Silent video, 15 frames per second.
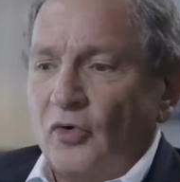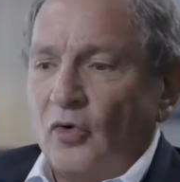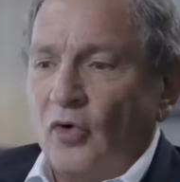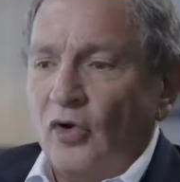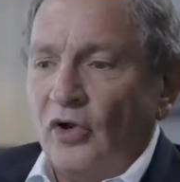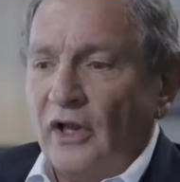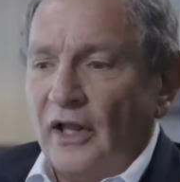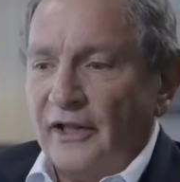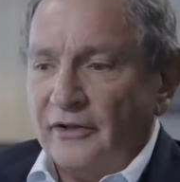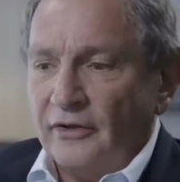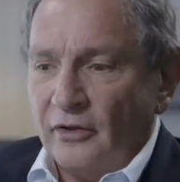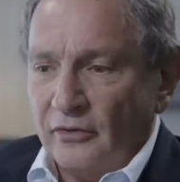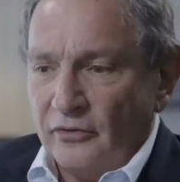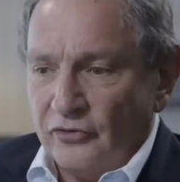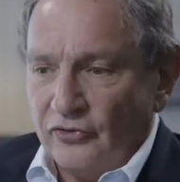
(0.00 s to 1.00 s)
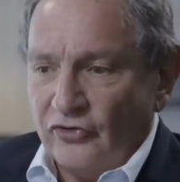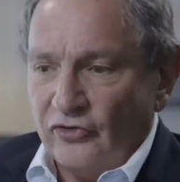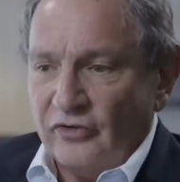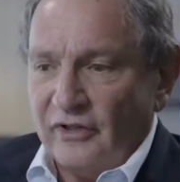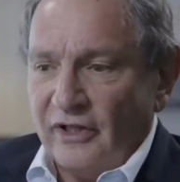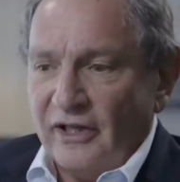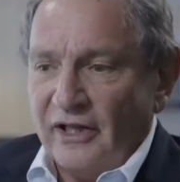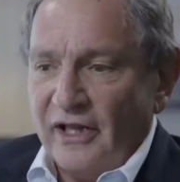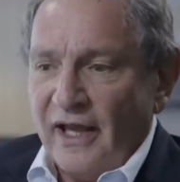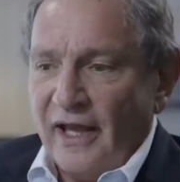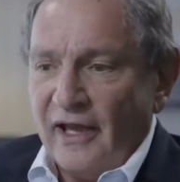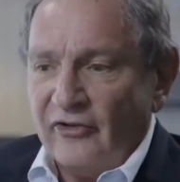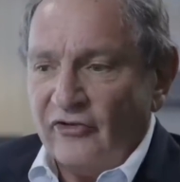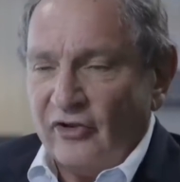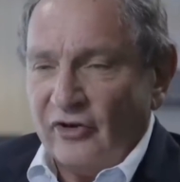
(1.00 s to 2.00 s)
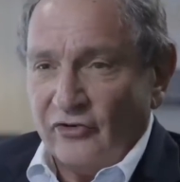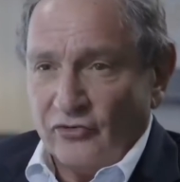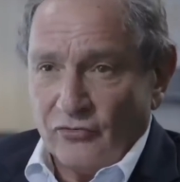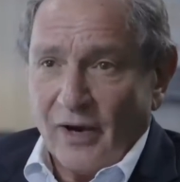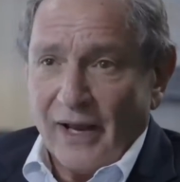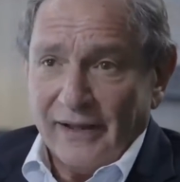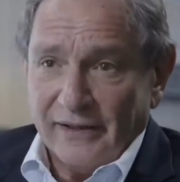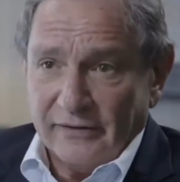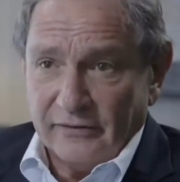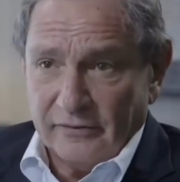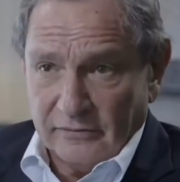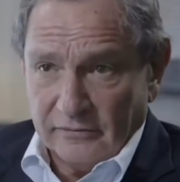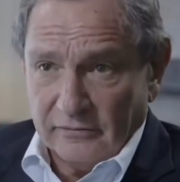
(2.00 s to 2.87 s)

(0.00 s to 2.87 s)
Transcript: Hollande knows that he has on his right